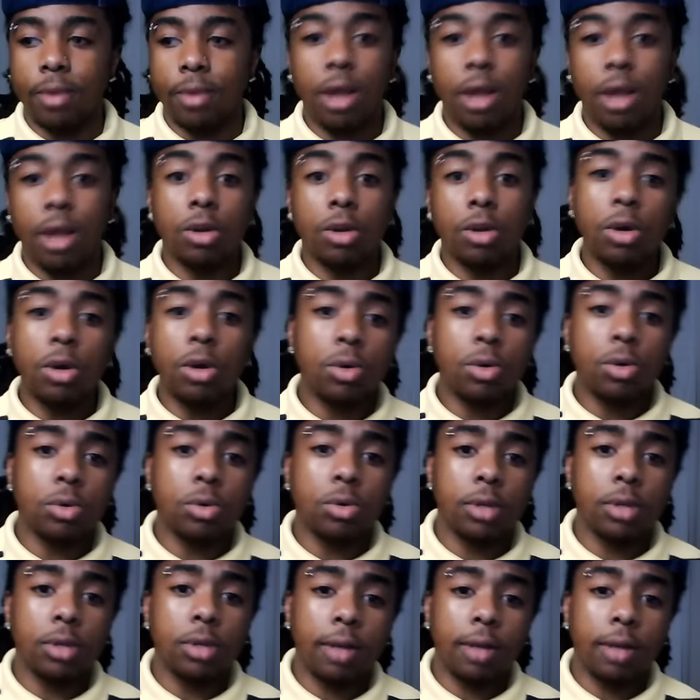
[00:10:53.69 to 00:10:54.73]
I know,
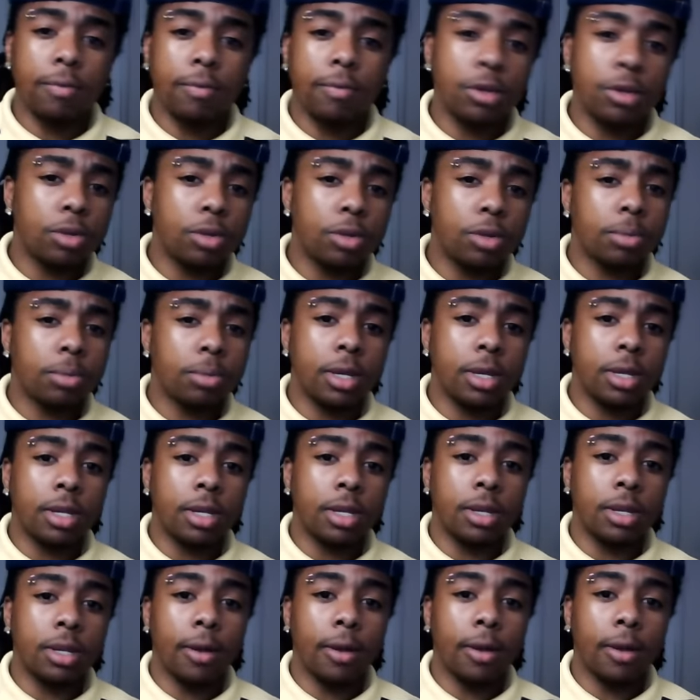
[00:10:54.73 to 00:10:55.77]
I feel your
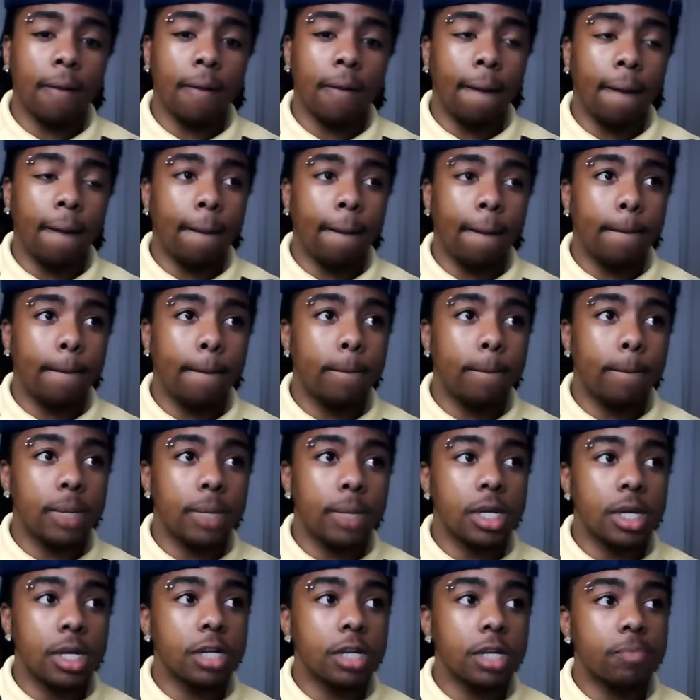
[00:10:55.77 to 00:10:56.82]
pain,
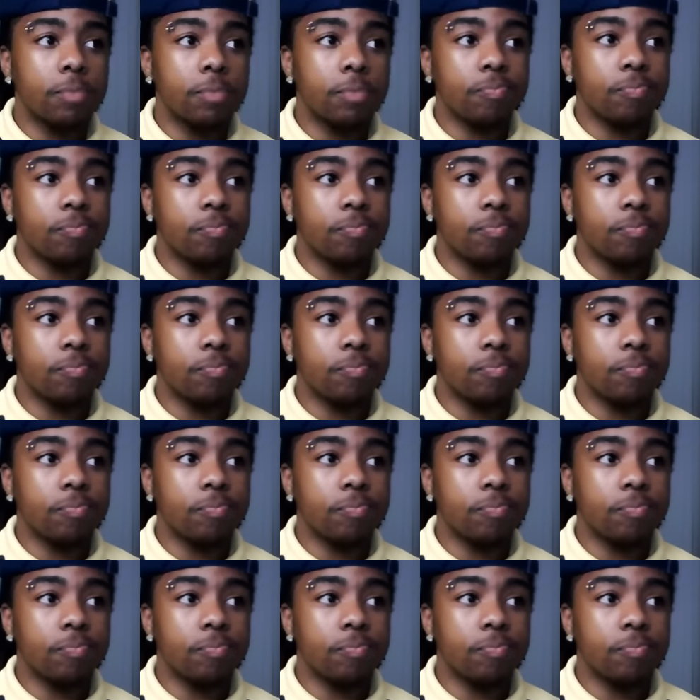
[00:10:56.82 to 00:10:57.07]
but,